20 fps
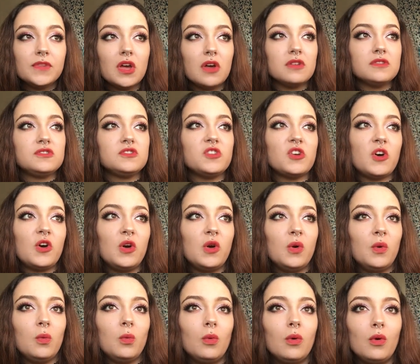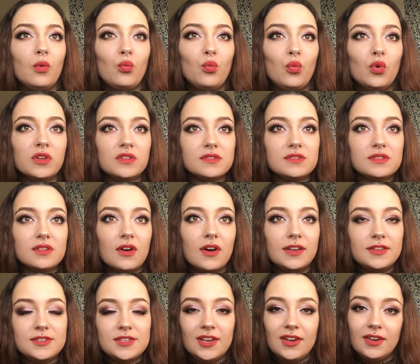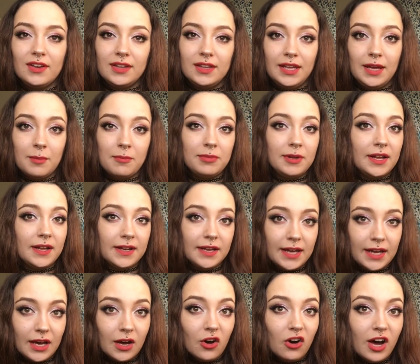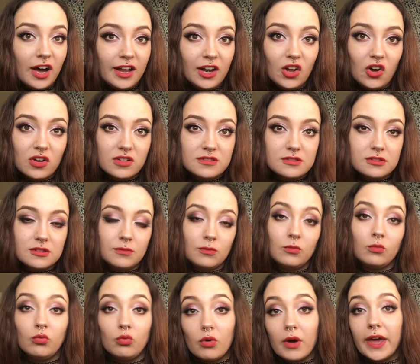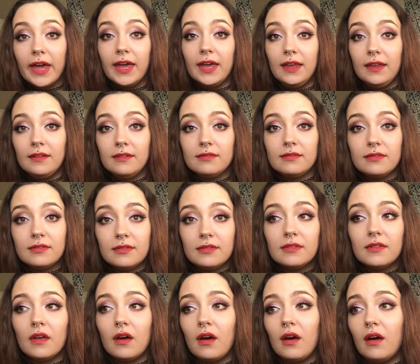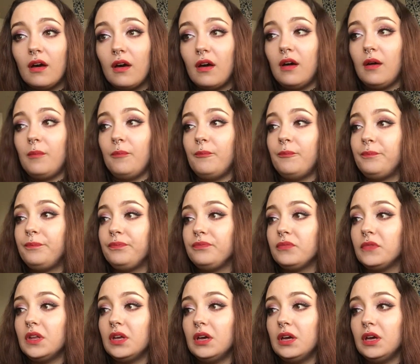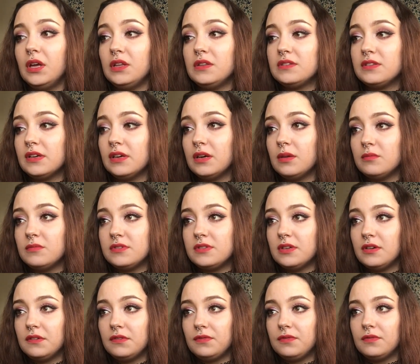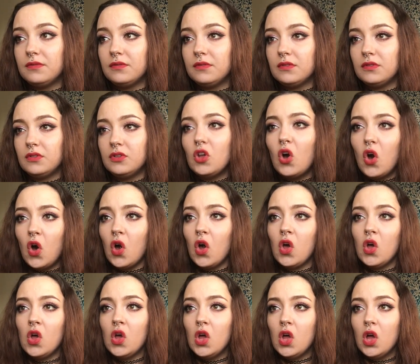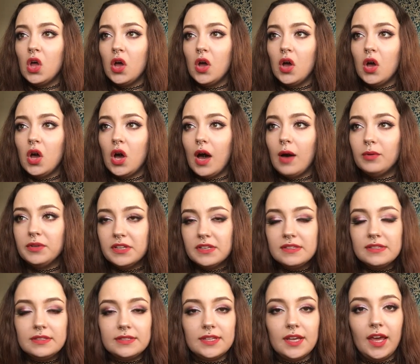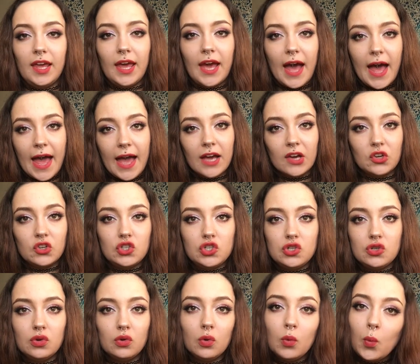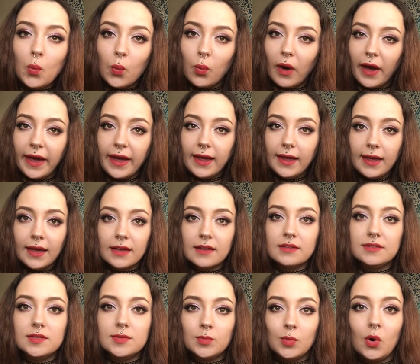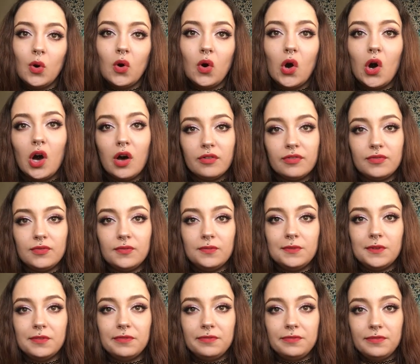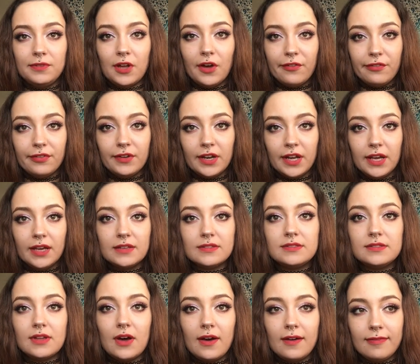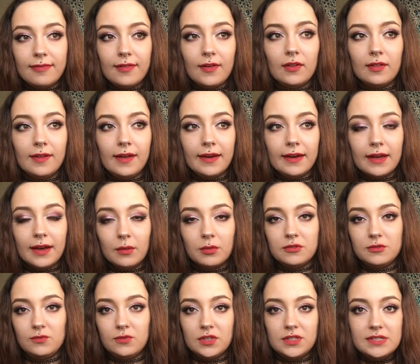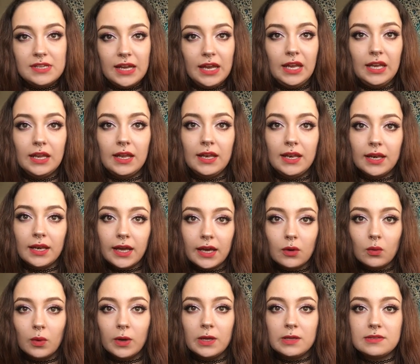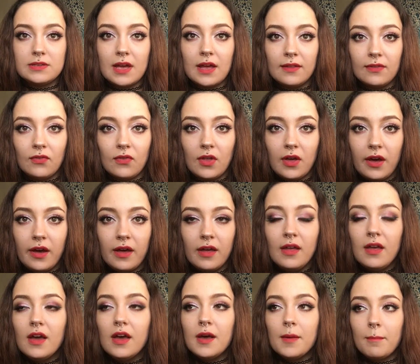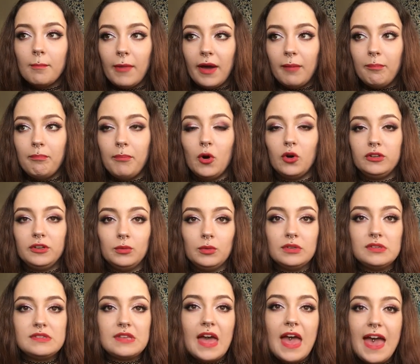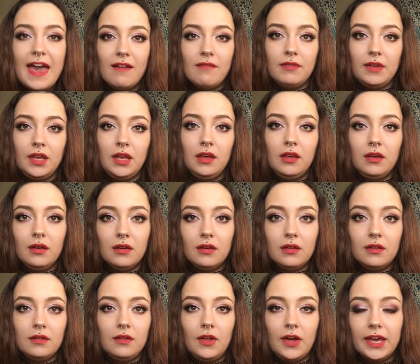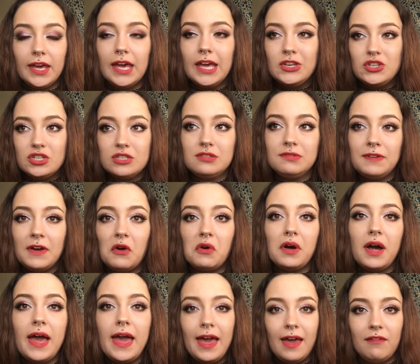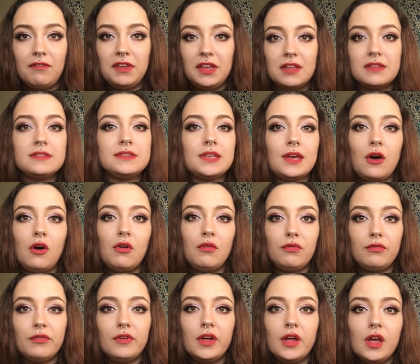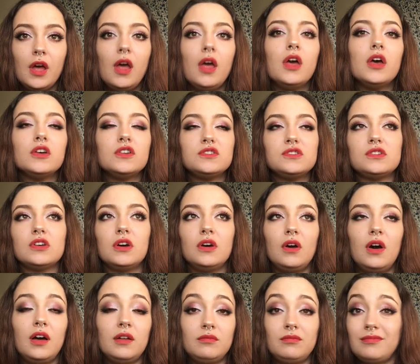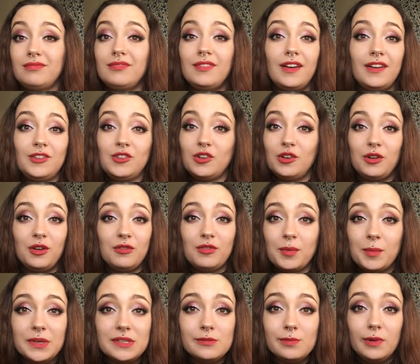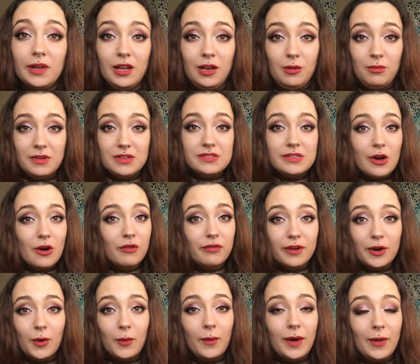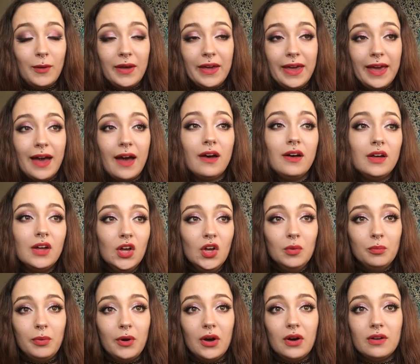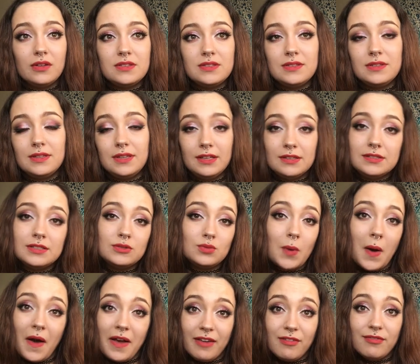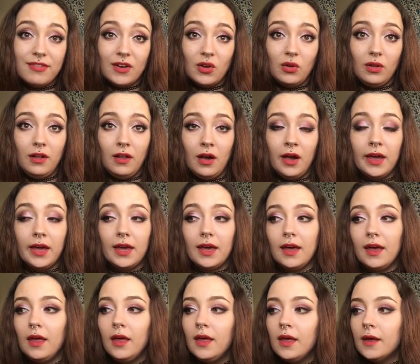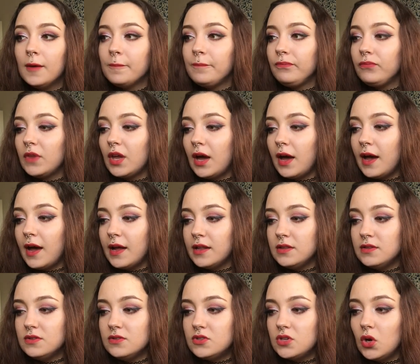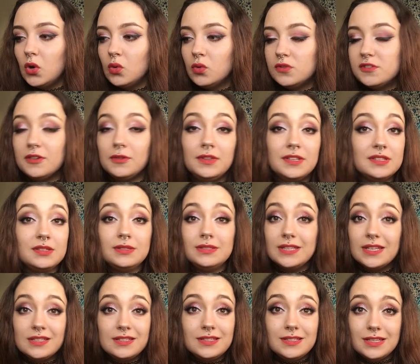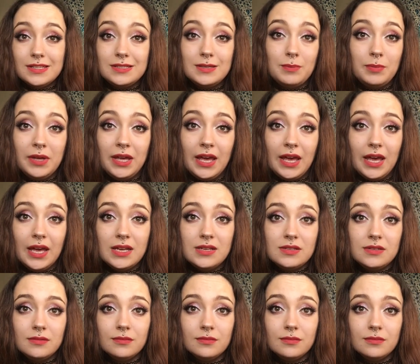So once I took the implant out, I lost some weight, in terms of, not, I wouldn't say actual weight, it's more of the fluffiness, that I felt like I was retaining liquids and that my body was heavy. Like, it just felt heavy itself. So I don't know if I'm explaining myself very well here, but this is what I felt like. And also the cyst disappeared,